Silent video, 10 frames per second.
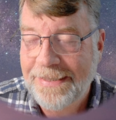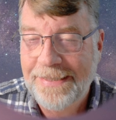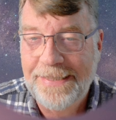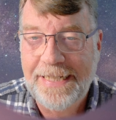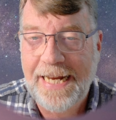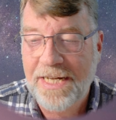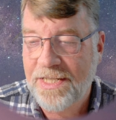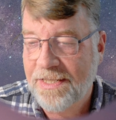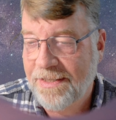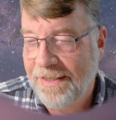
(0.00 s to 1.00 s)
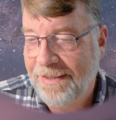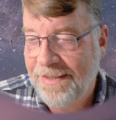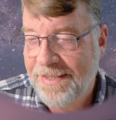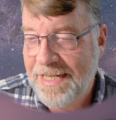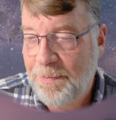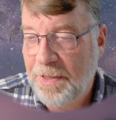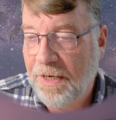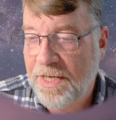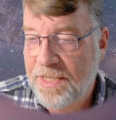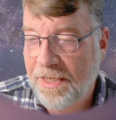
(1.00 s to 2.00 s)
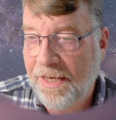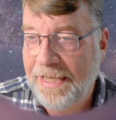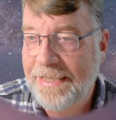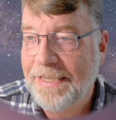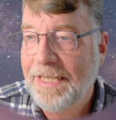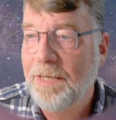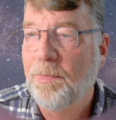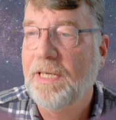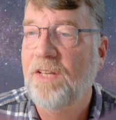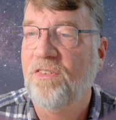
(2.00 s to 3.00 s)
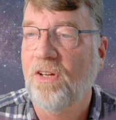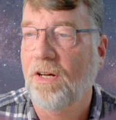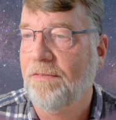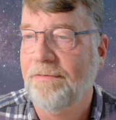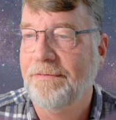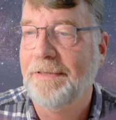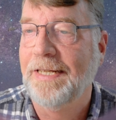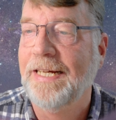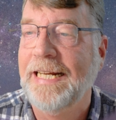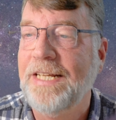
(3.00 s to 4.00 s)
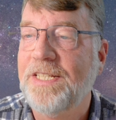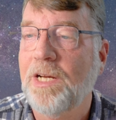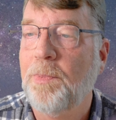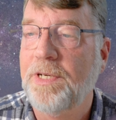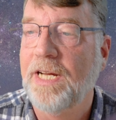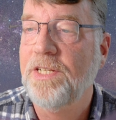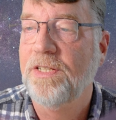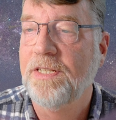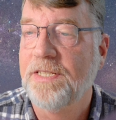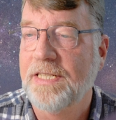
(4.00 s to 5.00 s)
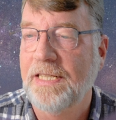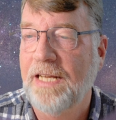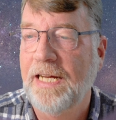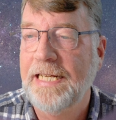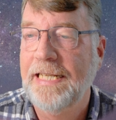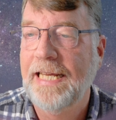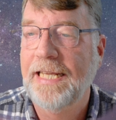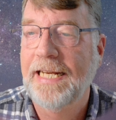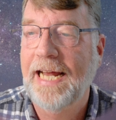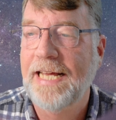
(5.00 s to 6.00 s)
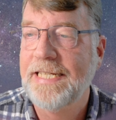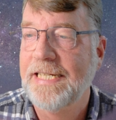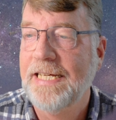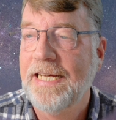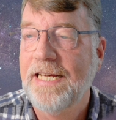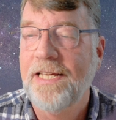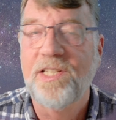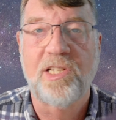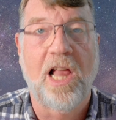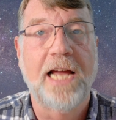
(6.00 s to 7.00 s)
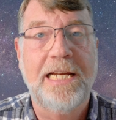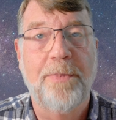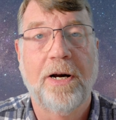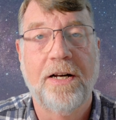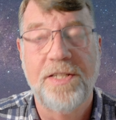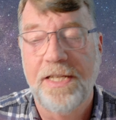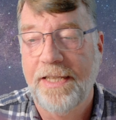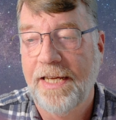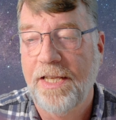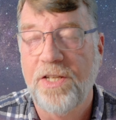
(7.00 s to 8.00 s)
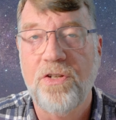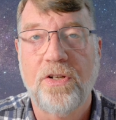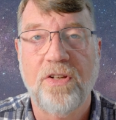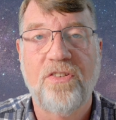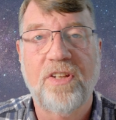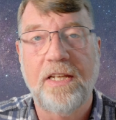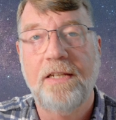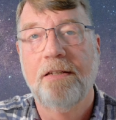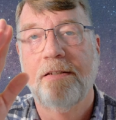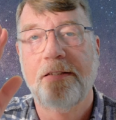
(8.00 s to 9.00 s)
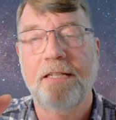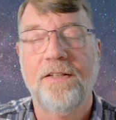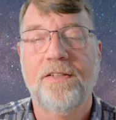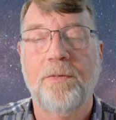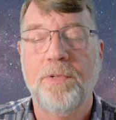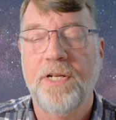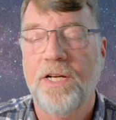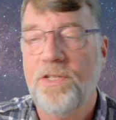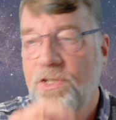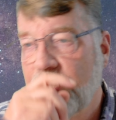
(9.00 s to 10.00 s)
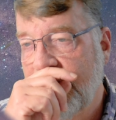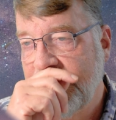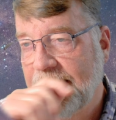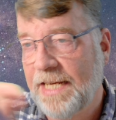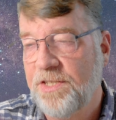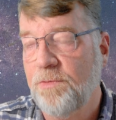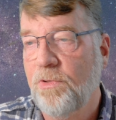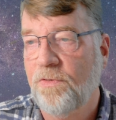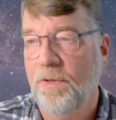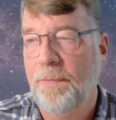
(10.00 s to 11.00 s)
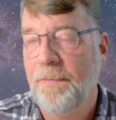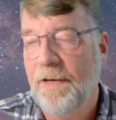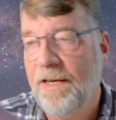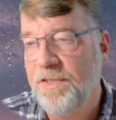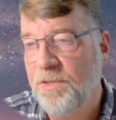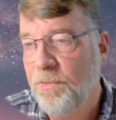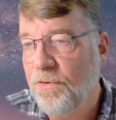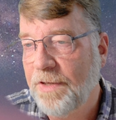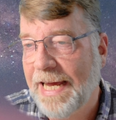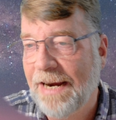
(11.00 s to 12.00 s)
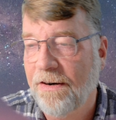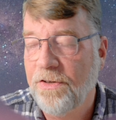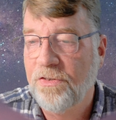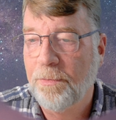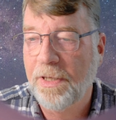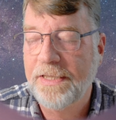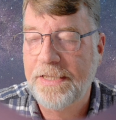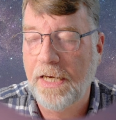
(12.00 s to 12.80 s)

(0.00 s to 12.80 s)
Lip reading: CPI slide, but it's got an interpretation slide in there that has slidey bars in there that you can see the interpretation changing as you move the arrows. But